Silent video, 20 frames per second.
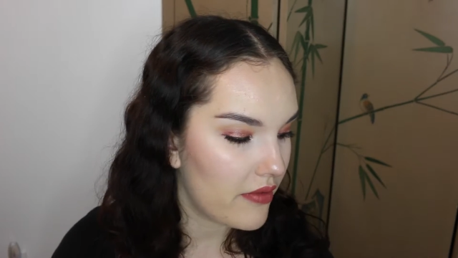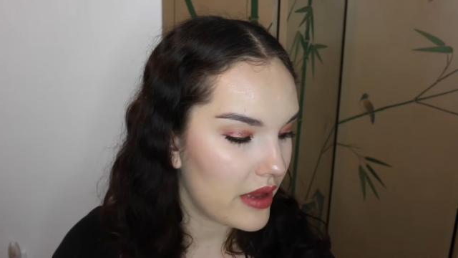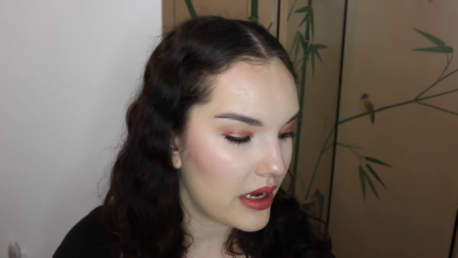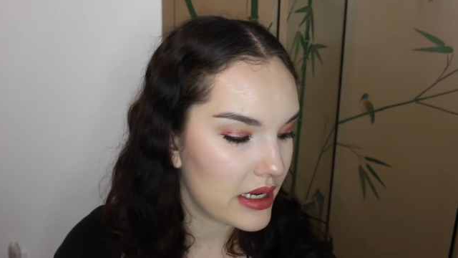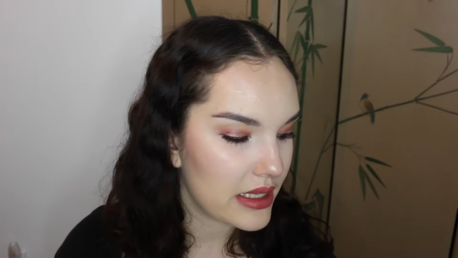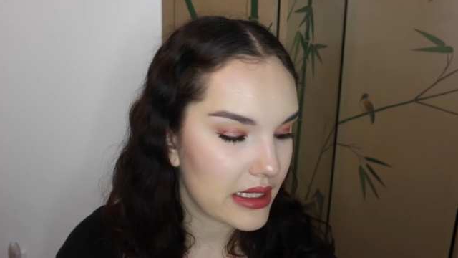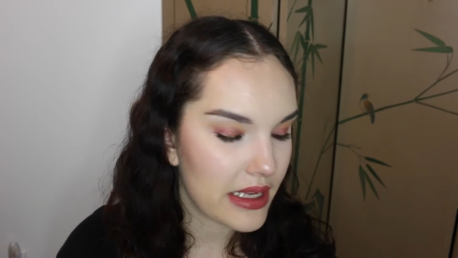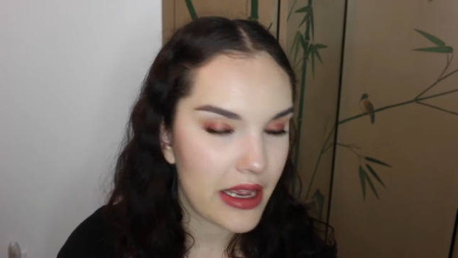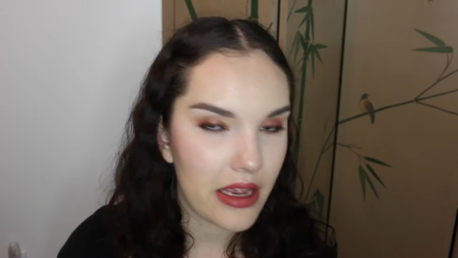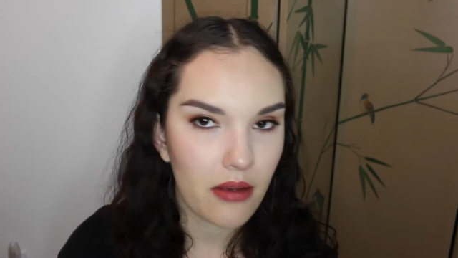It
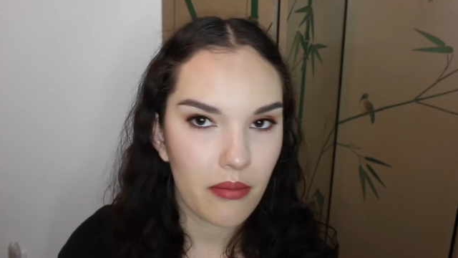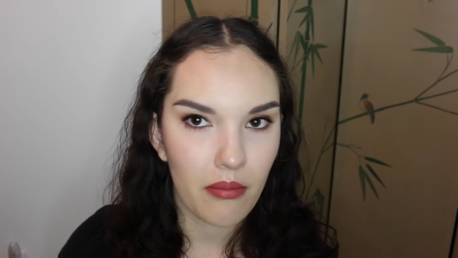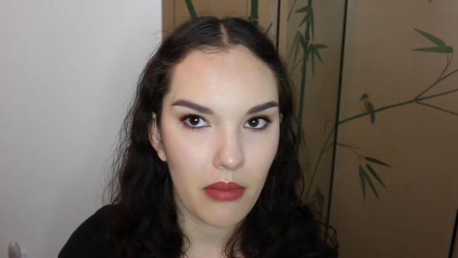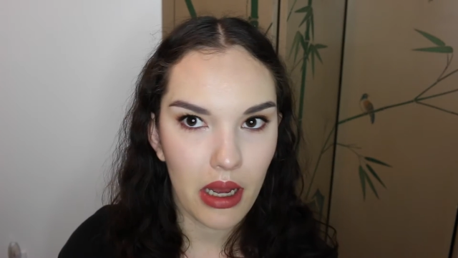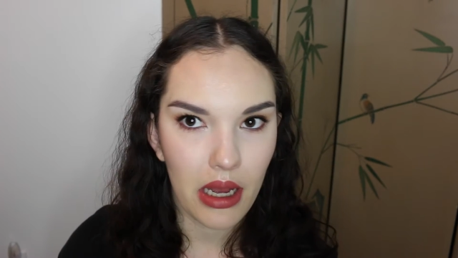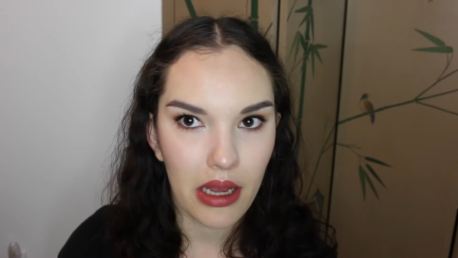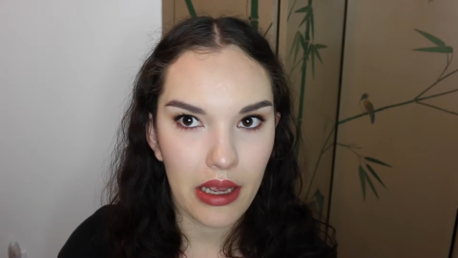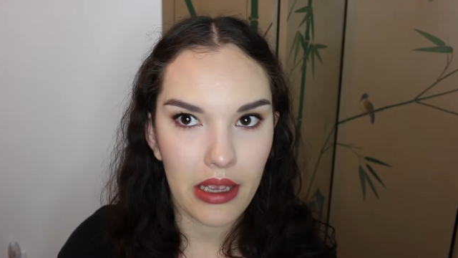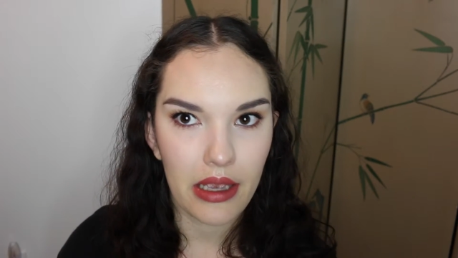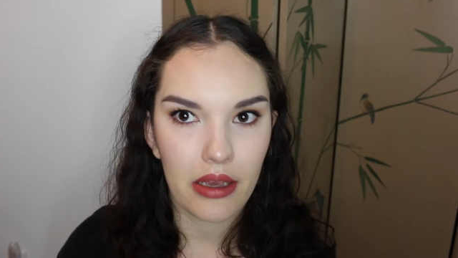is like
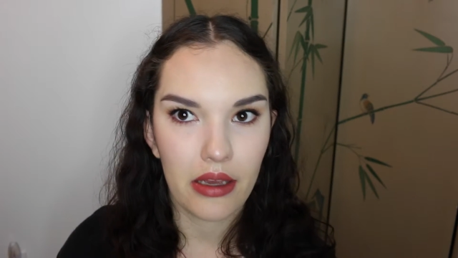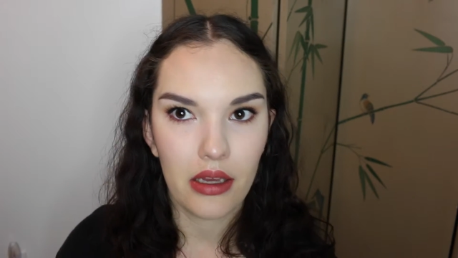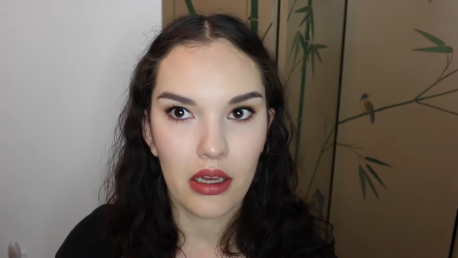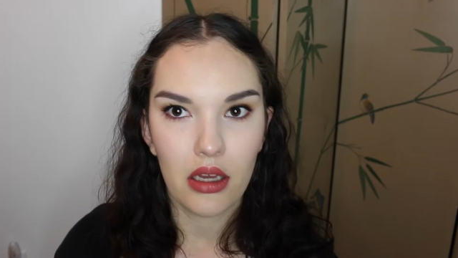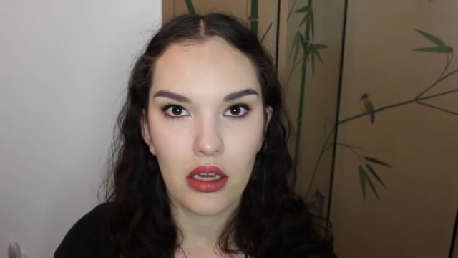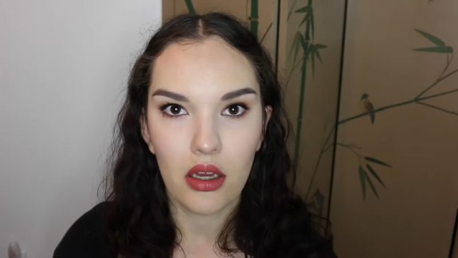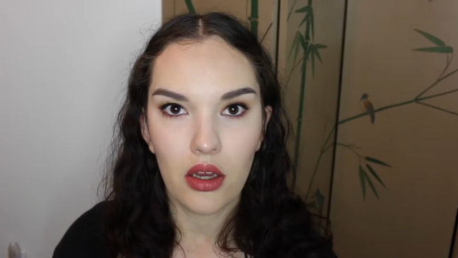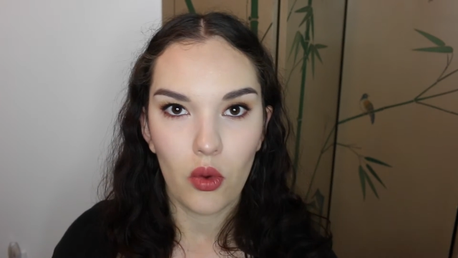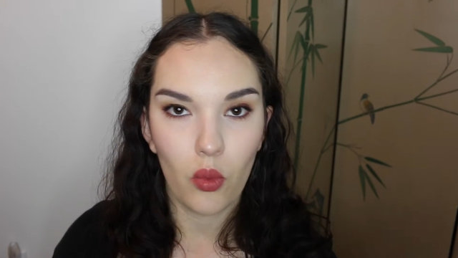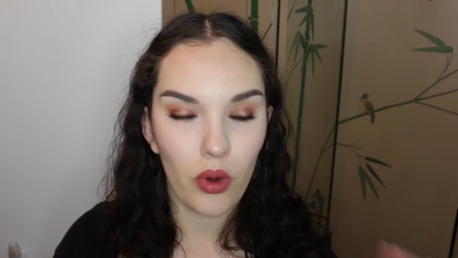
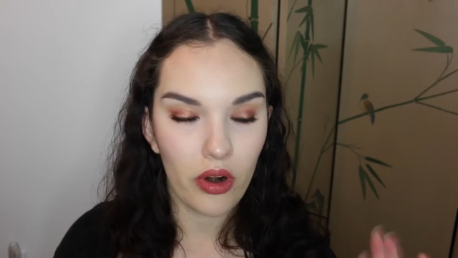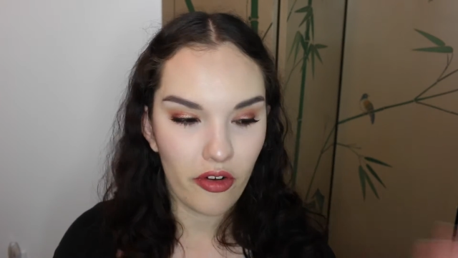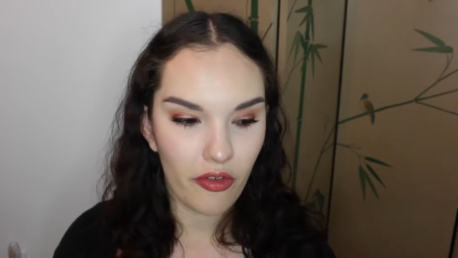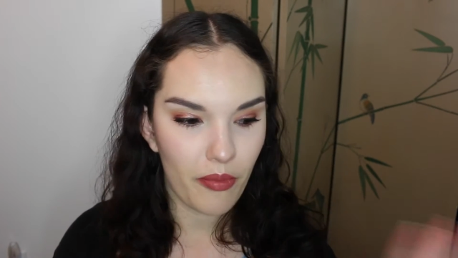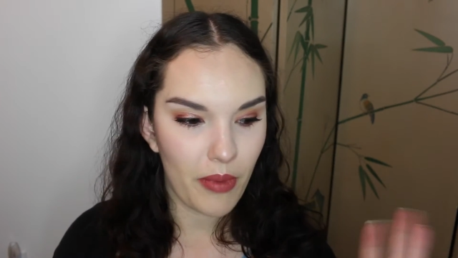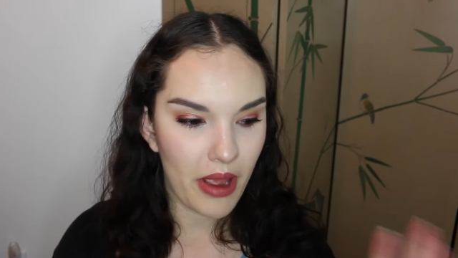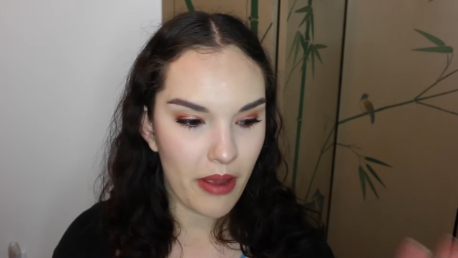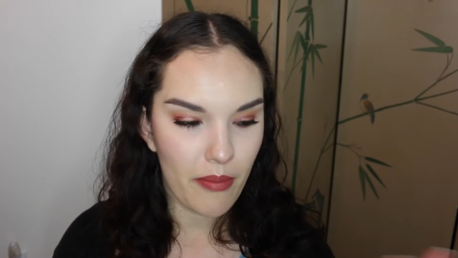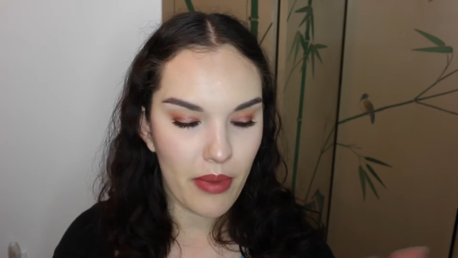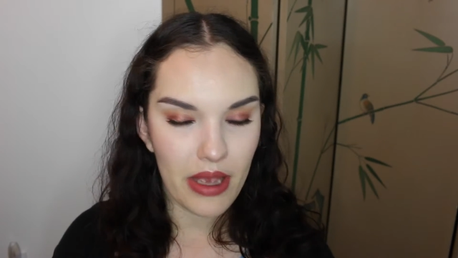one of
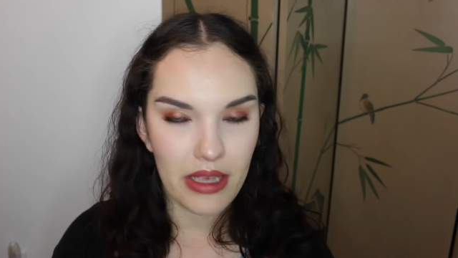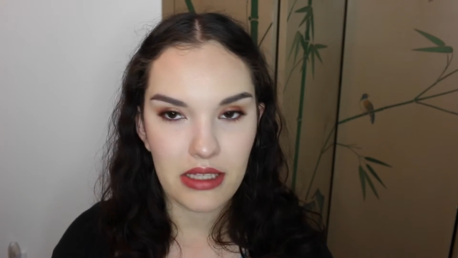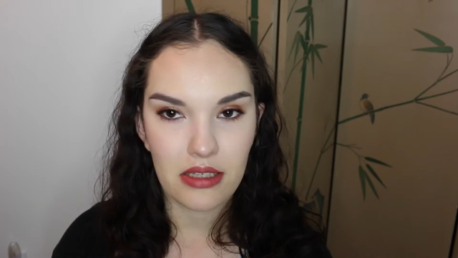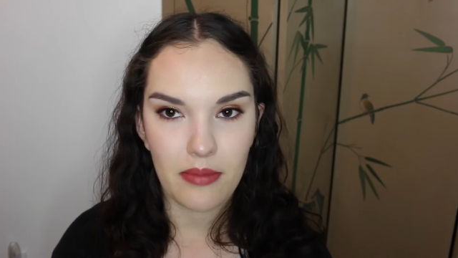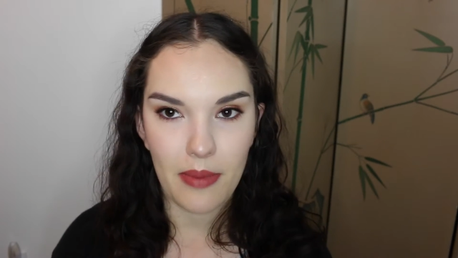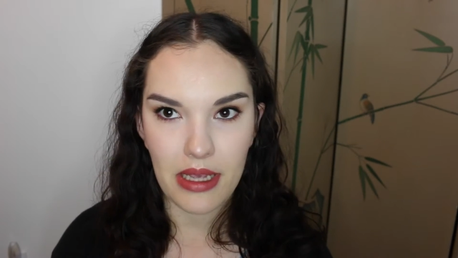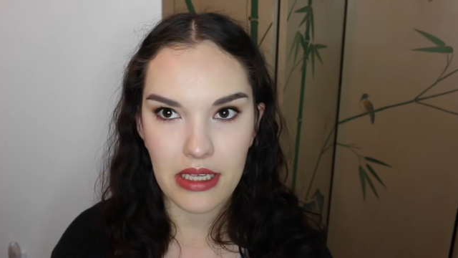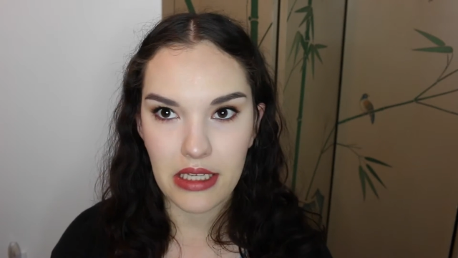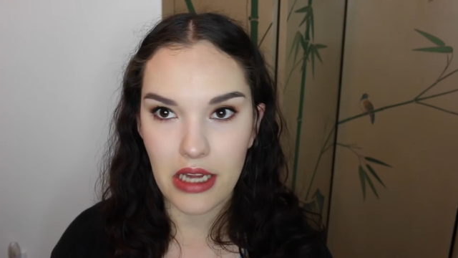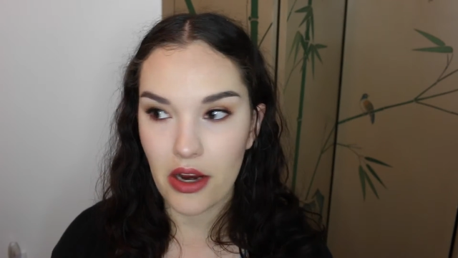my best
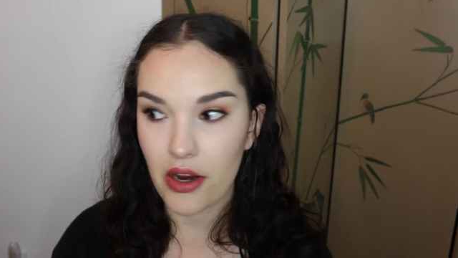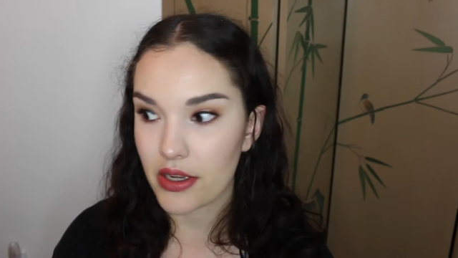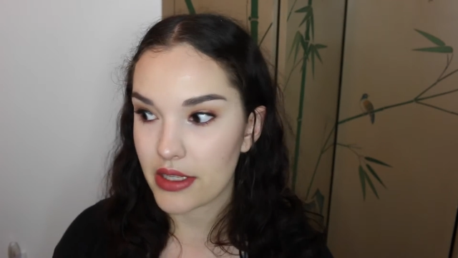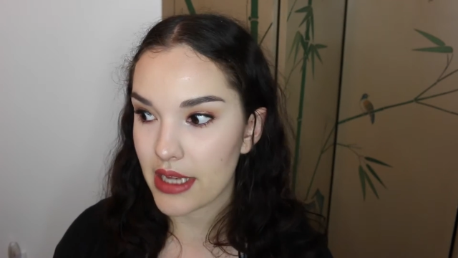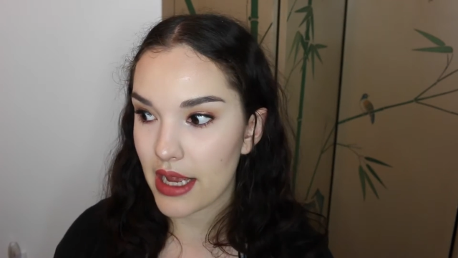mascaras.